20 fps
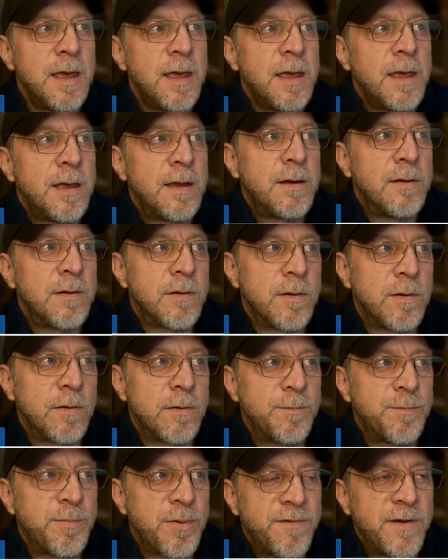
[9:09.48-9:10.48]
or
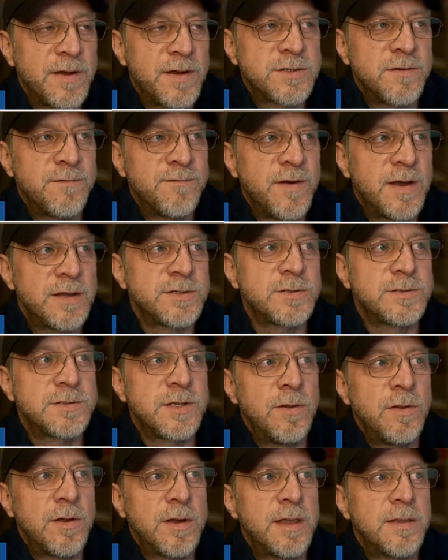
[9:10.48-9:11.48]
professional investors, they'll
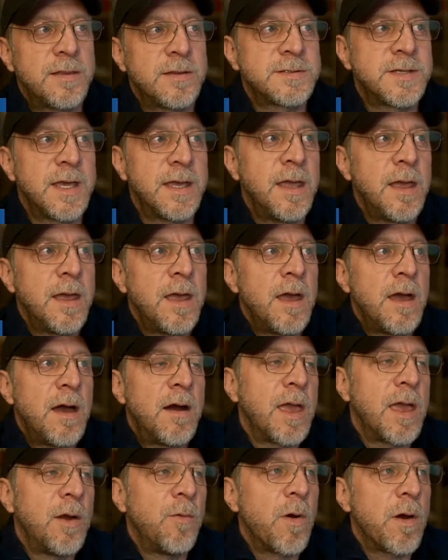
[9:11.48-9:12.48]
look at and they'll say,
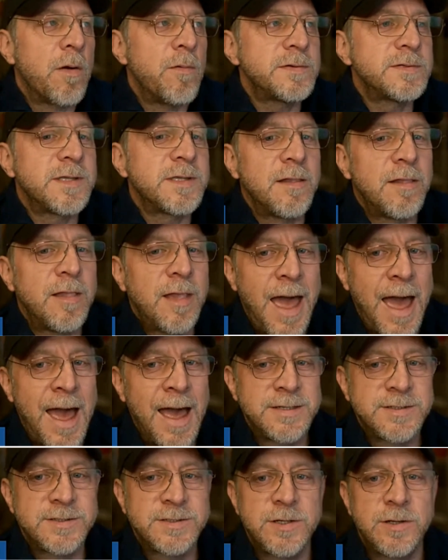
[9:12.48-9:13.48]
okay, where was the
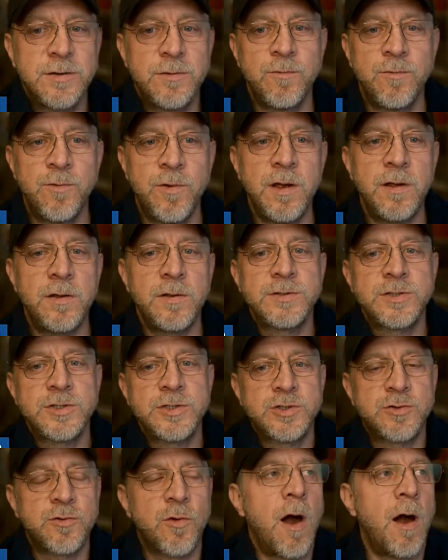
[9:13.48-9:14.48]
last real
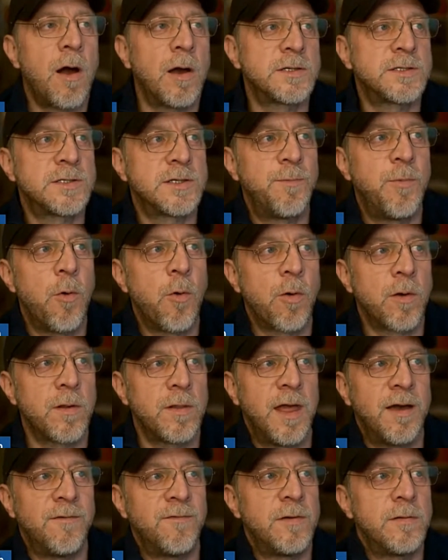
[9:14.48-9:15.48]
strong support
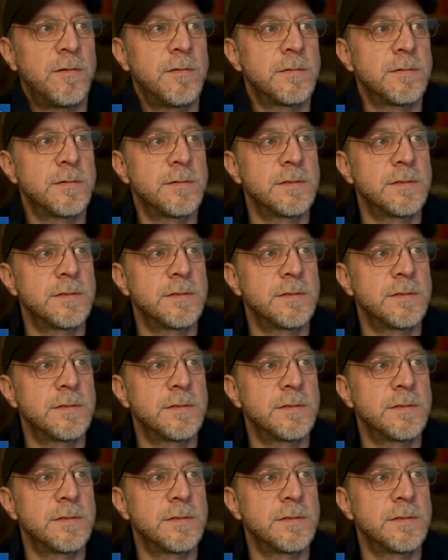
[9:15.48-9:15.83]
level?